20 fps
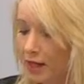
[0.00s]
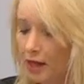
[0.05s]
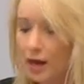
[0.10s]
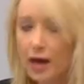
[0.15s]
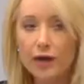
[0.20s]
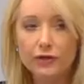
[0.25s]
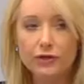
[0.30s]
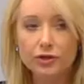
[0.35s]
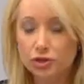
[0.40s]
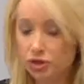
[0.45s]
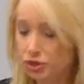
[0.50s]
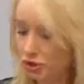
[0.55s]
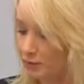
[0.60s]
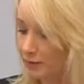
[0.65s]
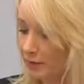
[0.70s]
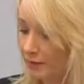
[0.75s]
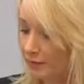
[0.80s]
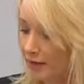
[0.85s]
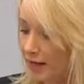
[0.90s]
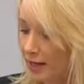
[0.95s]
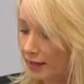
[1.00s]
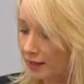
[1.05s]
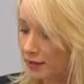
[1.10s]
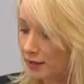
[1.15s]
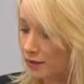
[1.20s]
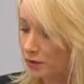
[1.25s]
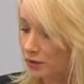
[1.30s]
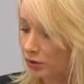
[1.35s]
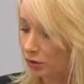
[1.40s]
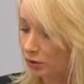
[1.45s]
Other tumour
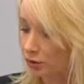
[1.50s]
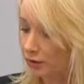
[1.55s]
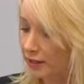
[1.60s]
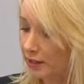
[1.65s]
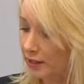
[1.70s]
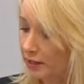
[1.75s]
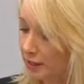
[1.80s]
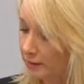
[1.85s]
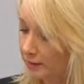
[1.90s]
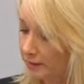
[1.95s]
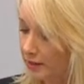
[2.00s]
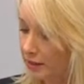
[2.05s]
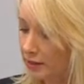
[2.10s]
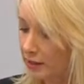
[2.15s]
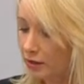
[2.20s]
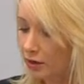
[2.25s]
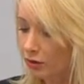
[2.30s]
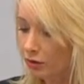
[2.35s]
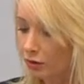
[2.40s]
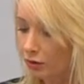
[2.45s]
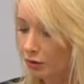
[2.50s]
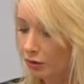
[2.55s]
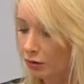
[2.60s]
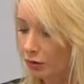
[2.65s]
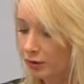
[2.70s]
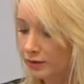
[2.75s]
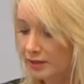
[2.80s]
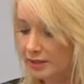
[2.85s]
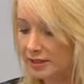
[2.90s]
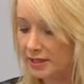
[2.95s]
markers called inhibin
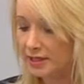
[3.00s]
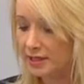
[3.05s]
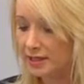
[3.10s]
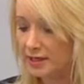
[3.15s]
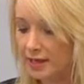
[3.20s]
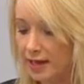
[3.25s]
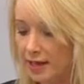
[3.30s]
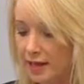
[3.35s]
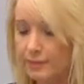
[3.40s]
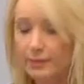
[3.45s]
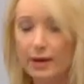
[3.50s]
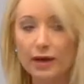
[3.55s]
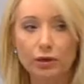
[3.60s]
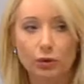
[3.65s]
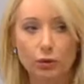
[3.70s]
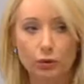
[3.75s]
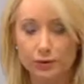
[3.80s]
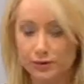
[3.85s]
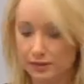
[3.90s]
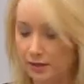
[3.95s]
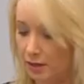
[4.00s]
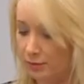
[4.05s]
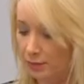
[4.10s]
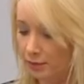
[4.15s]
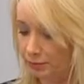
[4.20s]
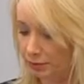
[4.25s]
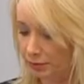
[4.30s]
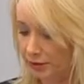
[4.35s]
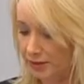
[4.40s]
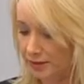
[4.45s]
or C E A may also be
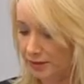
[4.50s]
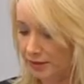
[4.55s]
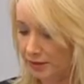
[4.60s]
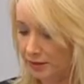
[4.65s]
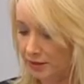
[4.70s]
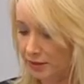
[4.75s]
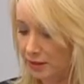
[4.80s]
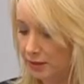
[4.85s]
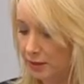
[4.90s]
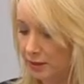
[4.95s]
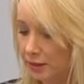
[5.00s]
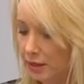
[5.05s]
present.